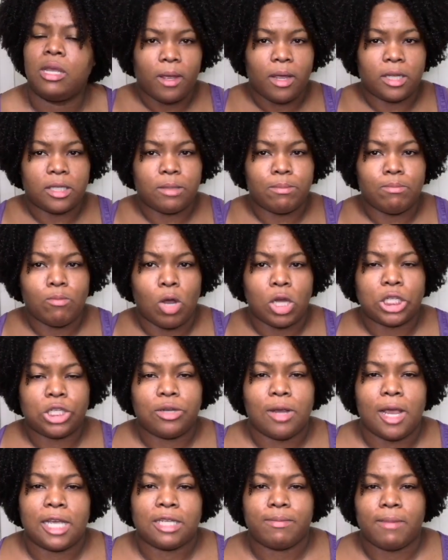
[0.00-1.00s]
It
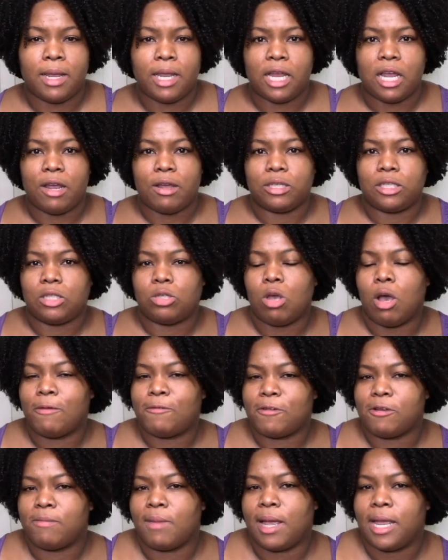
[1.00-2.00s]
moisturized my hair, it
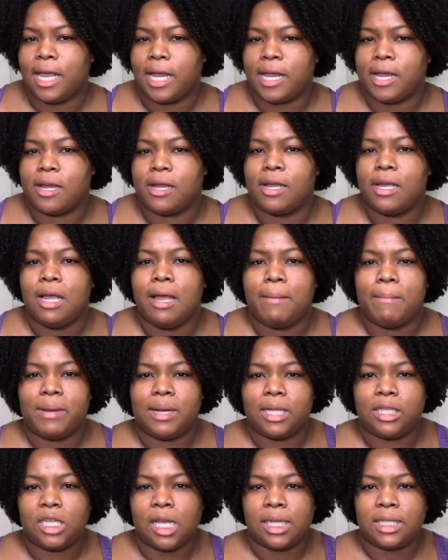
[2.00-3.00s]
softened my hair, but
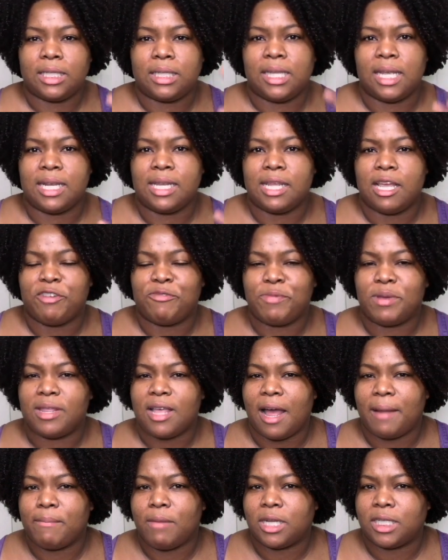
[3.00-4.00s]
it just didn't give me
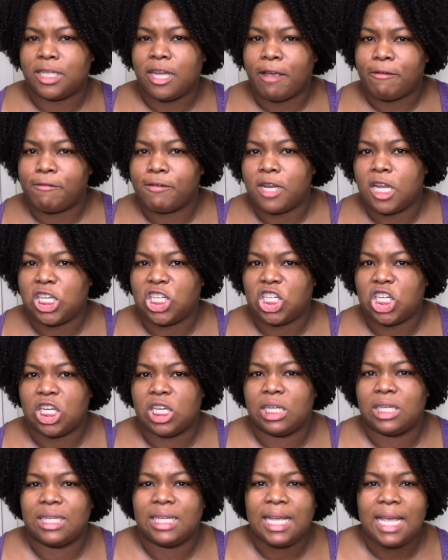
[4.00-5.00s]
that much
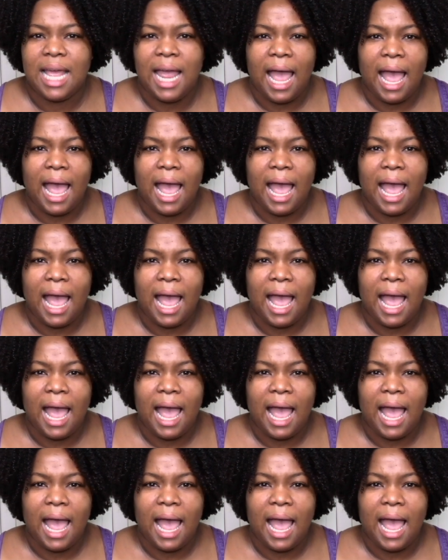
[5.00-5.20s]
definition.